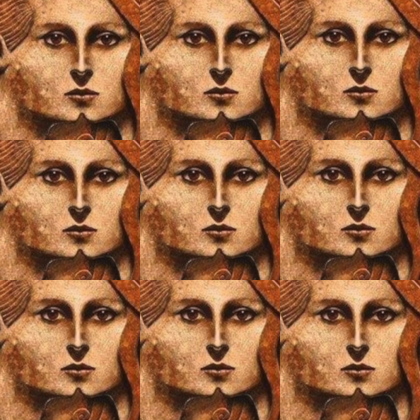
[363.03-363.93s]

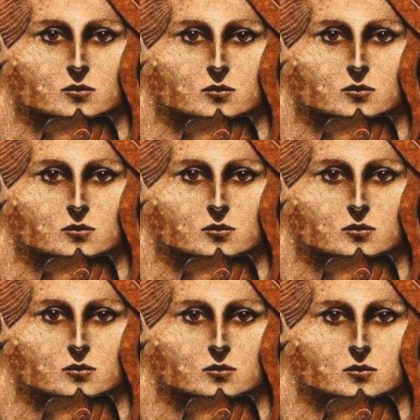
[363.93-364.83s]

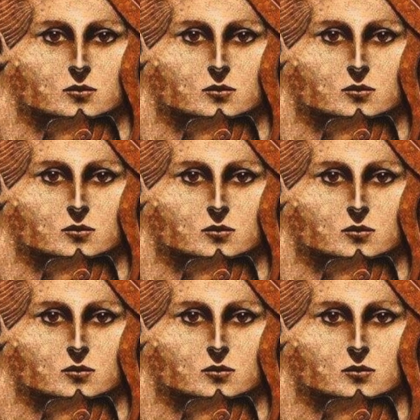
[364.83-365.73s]

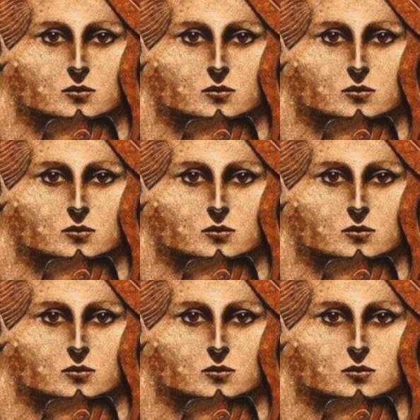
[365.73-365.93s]
Nothing is said.